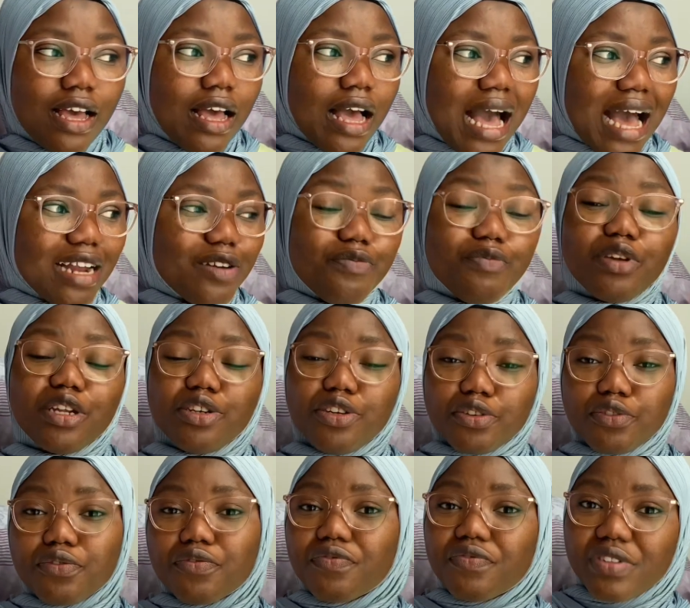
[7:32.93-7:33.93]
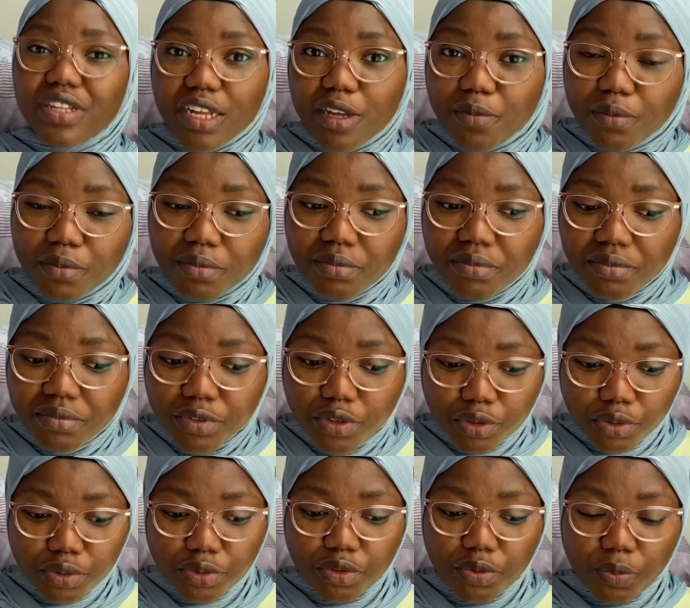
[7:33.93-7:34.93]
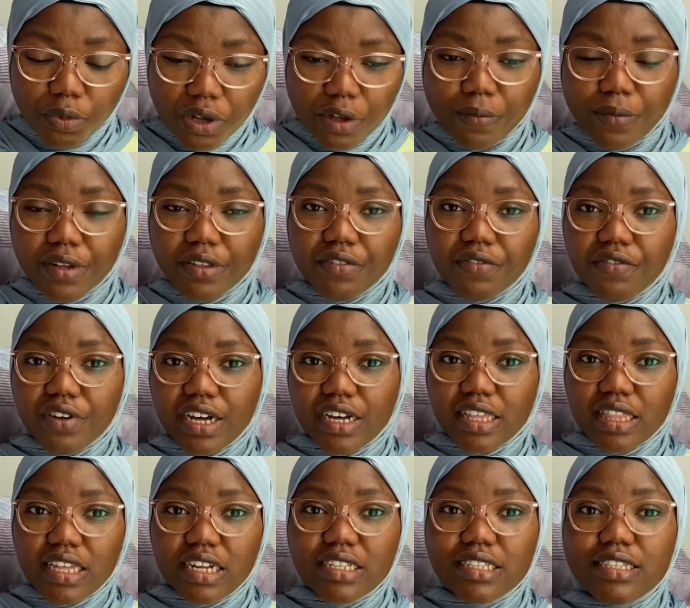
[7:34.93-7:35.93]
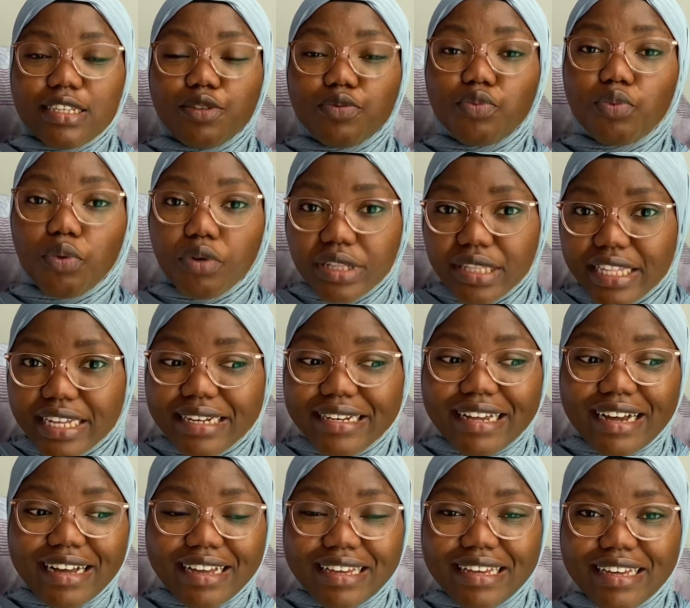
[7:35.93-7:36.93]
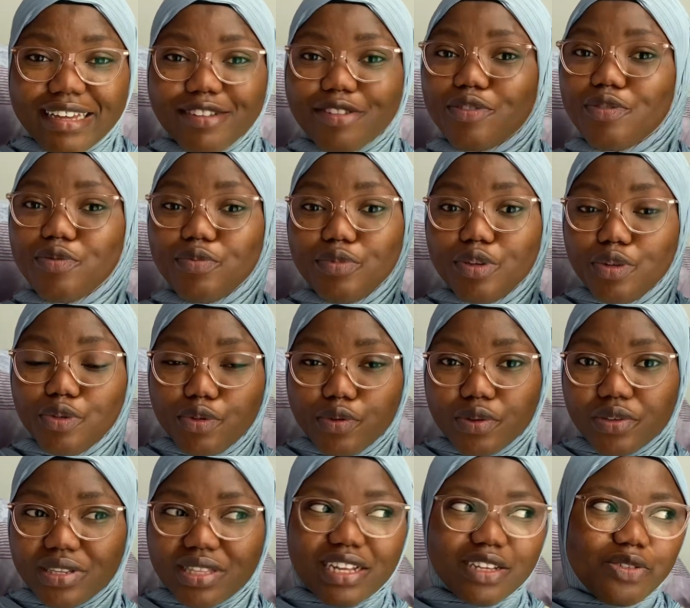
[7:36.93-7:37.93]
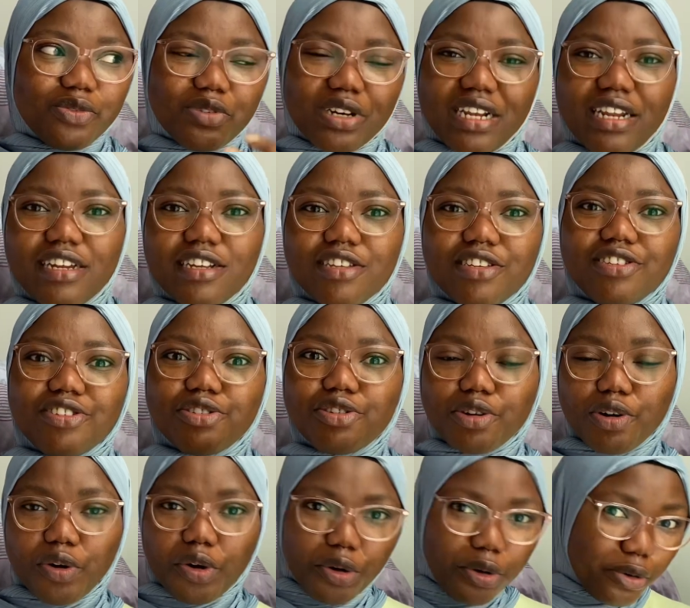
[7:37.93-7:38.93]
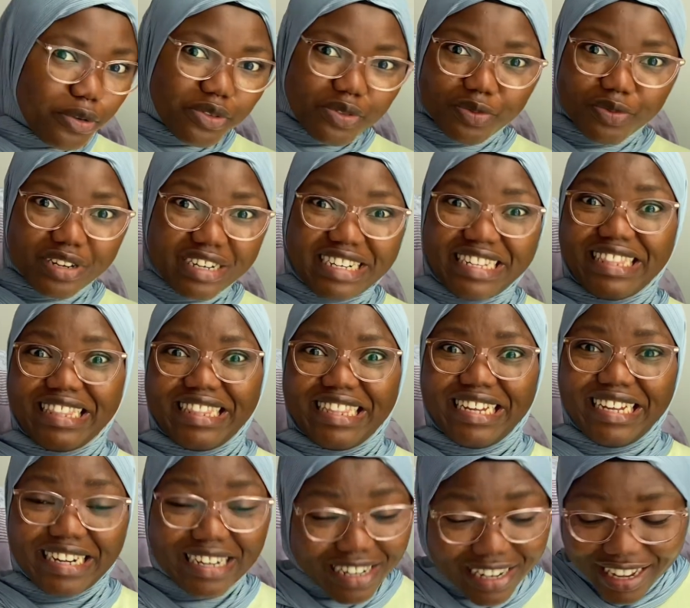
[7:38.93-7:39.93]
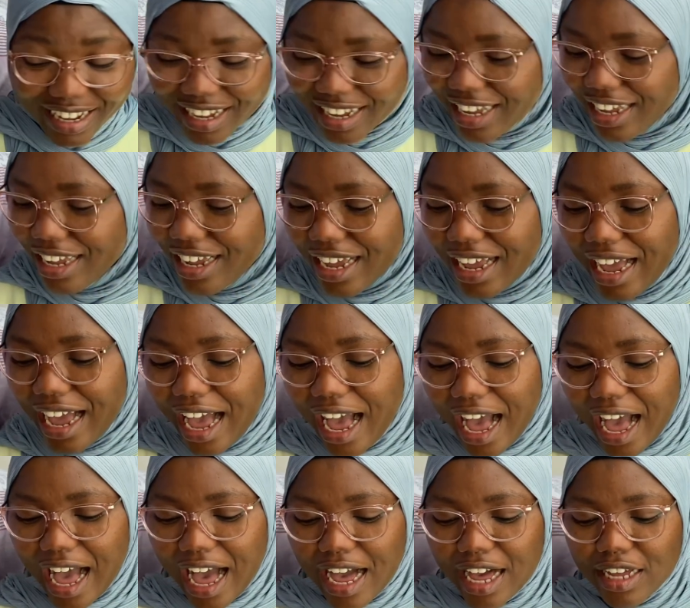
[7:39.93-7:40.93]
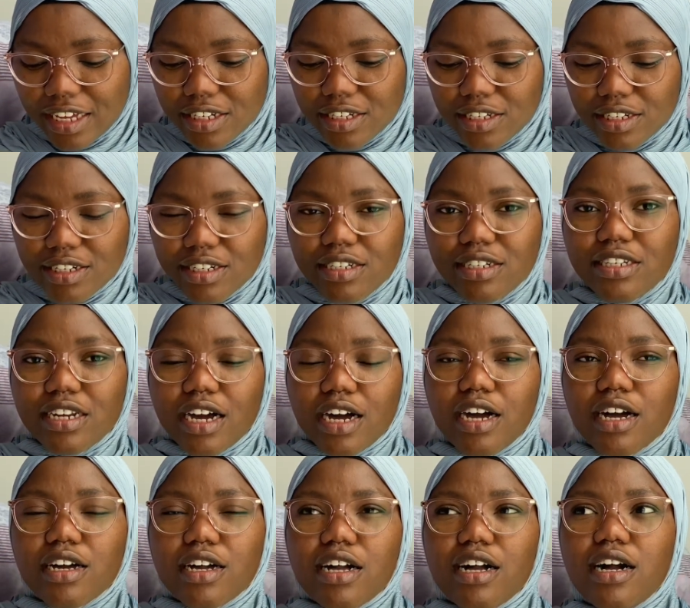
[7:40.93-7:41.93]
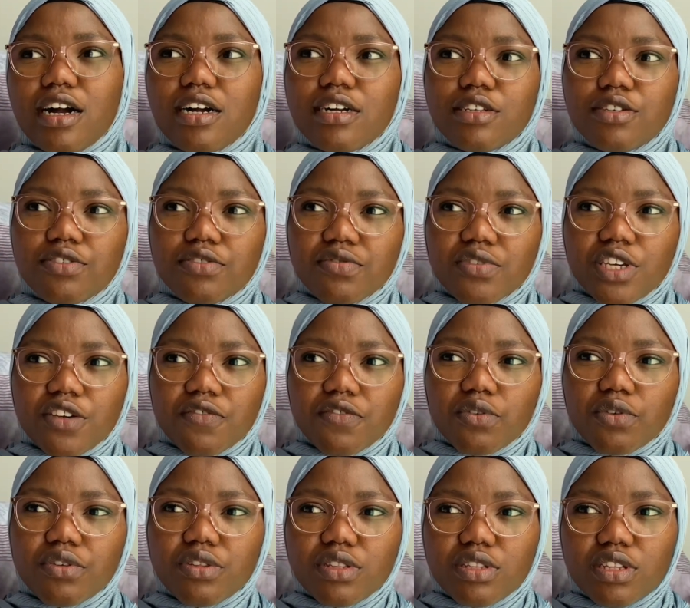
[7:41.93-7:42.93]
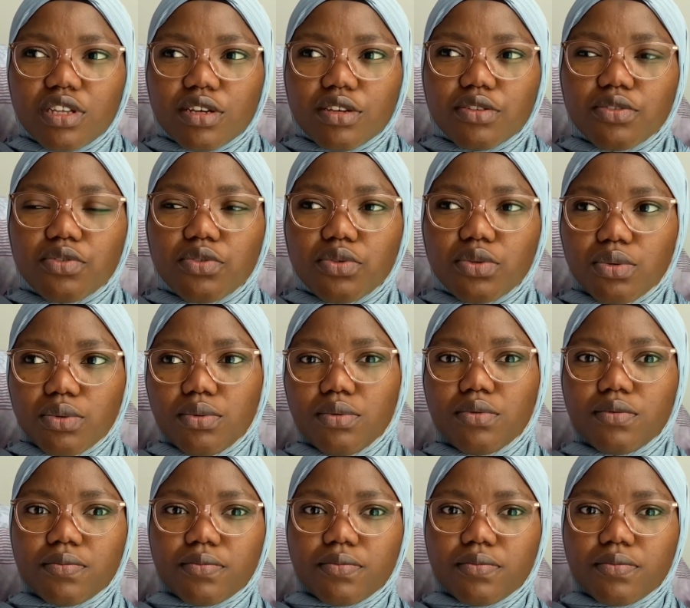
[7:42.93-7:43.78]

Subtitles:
and many of them spoke about the fact that they wanted their hair to be loose. That's why like jerry curls were a thing, and that kind of gave context to